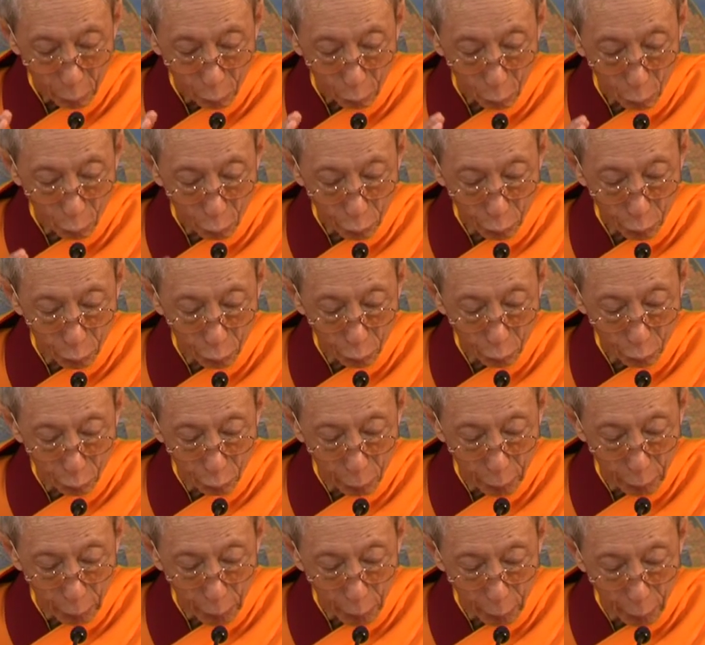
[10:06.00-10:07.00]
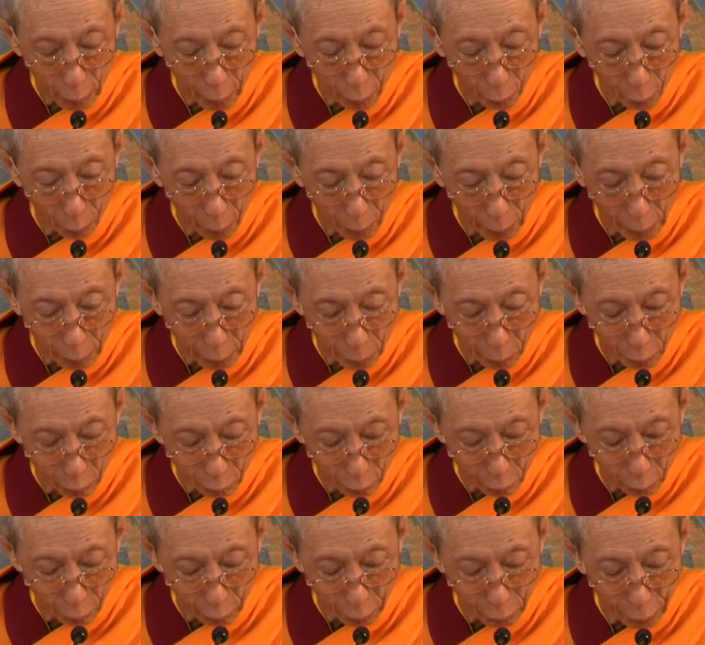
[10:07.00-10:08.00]
those who really want
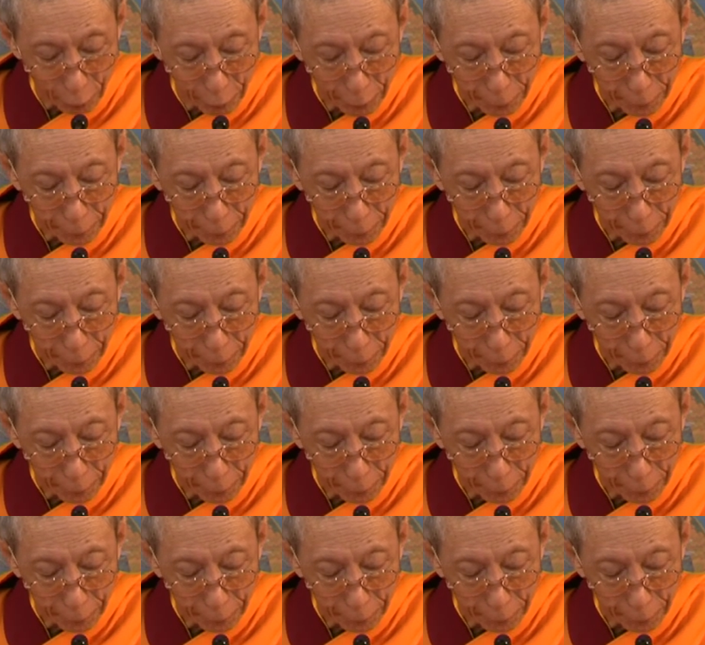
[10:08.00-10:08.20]
to